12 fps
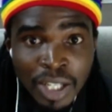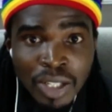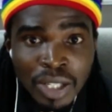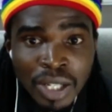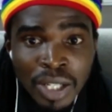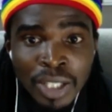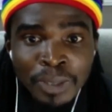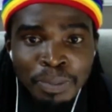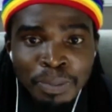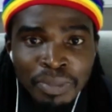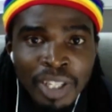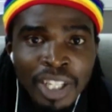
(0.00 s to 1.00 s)

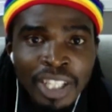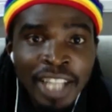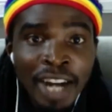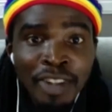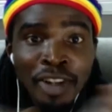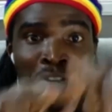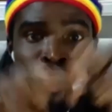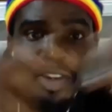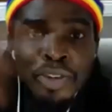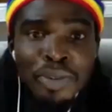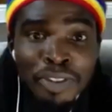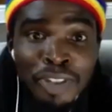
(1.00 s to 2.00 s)
So now, not for
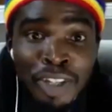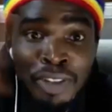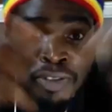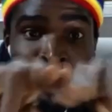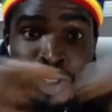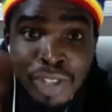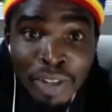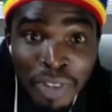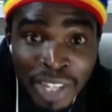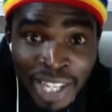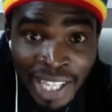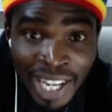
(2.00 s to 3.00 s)
those of you
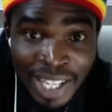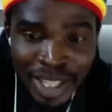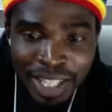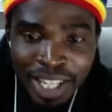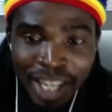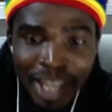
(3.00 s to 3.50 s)
in the class.